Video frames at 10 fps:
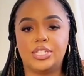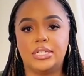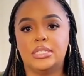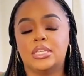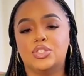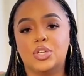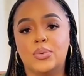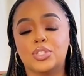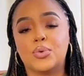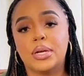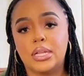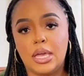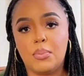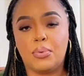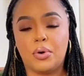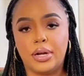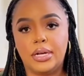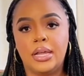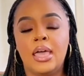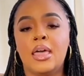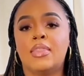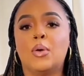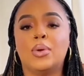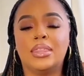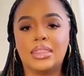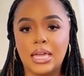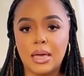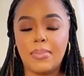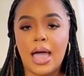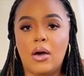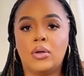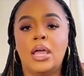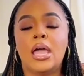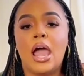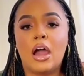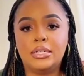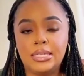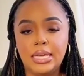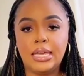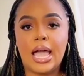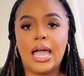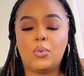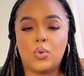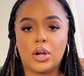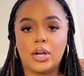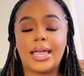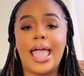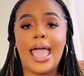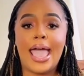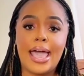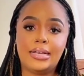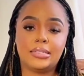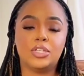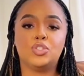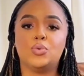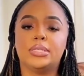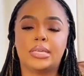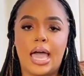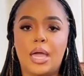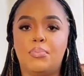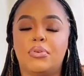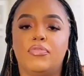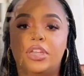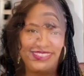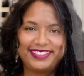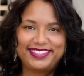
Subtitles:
Meera was fined, her bank account was briefly frozen, and 2 of her staff were detained for questioning.